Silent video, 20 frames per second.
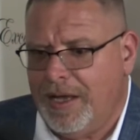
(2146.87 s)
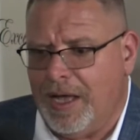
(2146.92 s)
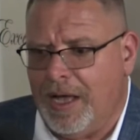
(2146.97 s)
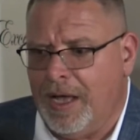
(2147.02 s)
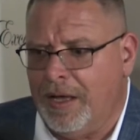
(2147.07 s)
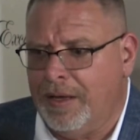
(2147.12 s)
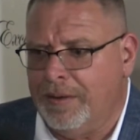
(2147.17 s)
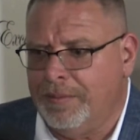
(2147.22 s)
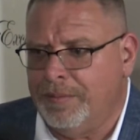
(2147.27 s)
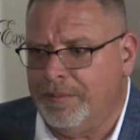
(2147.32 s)

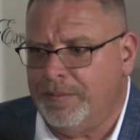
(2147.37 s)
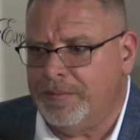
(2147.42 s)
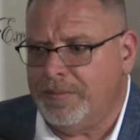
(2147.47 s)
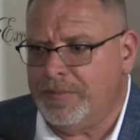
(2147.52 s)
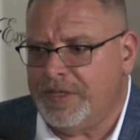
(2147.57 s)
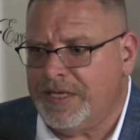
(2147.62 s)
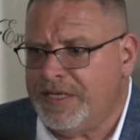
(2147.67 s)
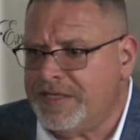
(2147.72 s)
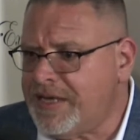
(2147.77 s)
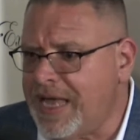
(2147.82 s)
Um,
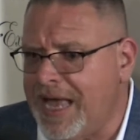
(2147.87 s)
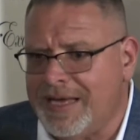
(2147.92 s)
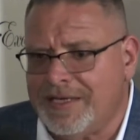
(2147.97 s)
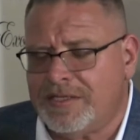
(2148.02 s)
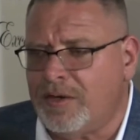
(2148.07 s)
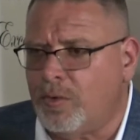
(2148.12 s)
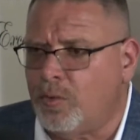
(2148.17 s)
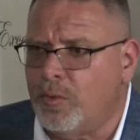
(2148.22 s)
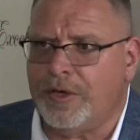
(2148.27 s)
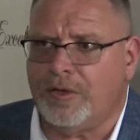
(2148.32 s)
this guy's
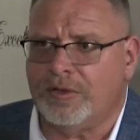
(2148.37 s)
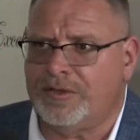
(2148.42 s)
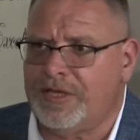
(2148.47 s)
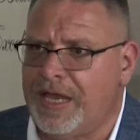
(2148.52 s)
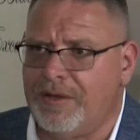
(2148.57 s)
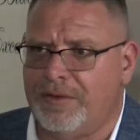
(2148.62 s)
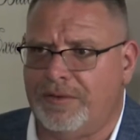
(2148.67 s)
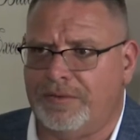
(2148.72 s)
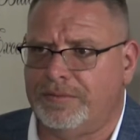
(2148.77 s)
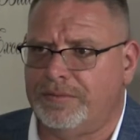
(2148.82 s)
the real
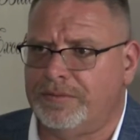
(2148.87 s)
deal.